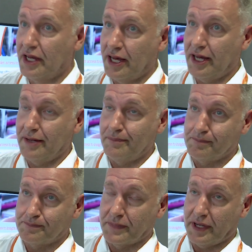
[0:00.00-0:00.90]
and
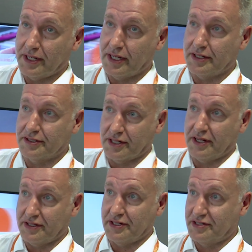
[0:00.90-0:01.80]

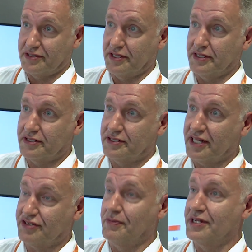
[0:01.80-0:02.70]
the
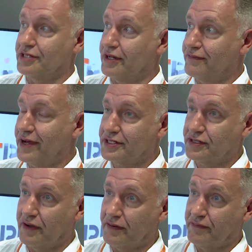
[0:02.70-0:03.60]
detrimental effect
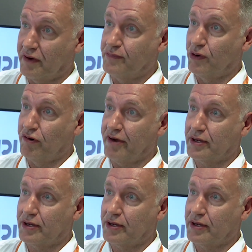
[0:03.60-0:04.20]
of poor air